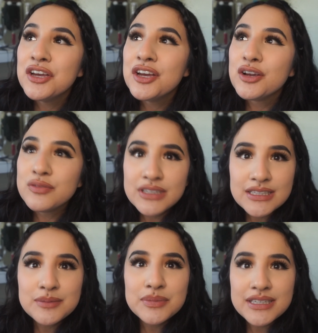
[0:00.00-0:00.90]
a
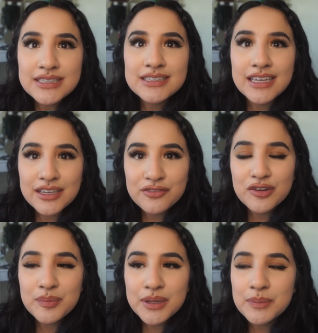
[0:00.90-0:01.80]
really big thing
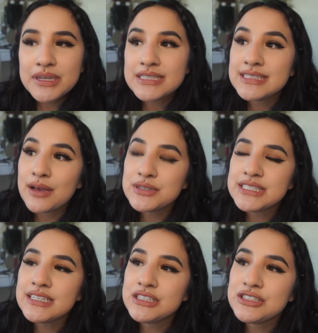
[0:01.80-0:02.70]
for me because that was
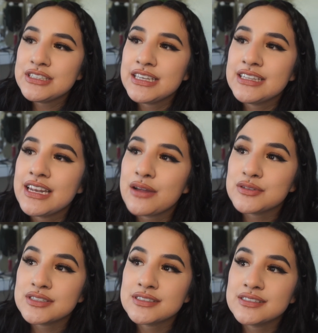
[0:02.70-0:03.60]
another thing that I
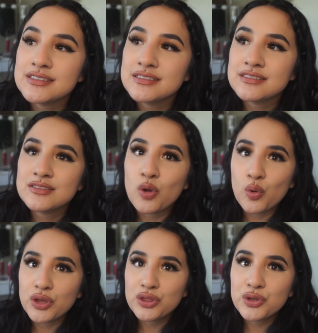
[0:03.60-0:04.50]
was
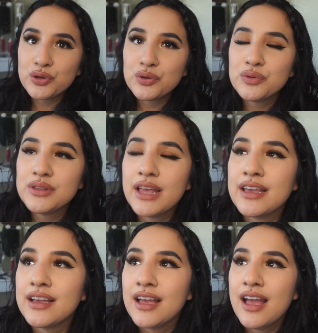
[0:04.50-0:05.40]
going through.
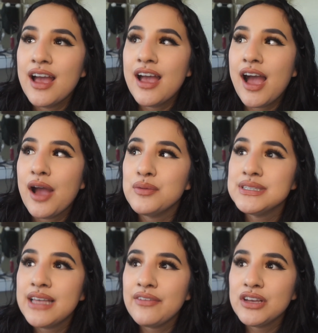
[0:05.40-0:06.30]
Like, I
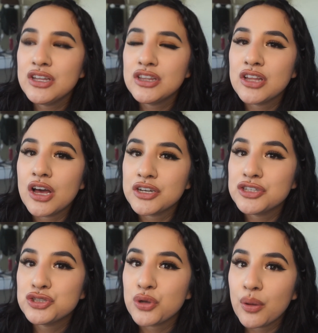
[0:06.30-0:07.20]
was having a lot
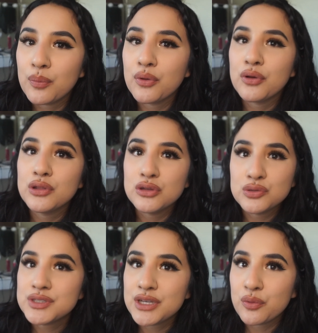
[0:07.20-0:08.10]
of trouble
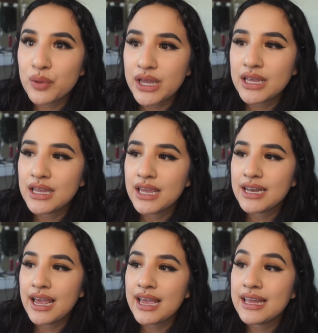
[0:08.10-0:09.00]
losing weight
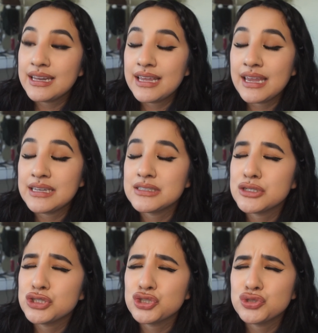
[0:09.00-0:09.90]
and I had gained
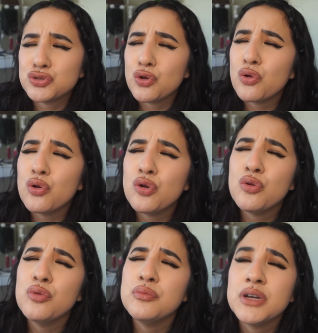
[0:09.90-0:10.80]

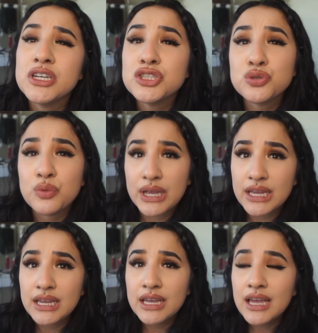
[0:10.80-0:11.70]
so much weight.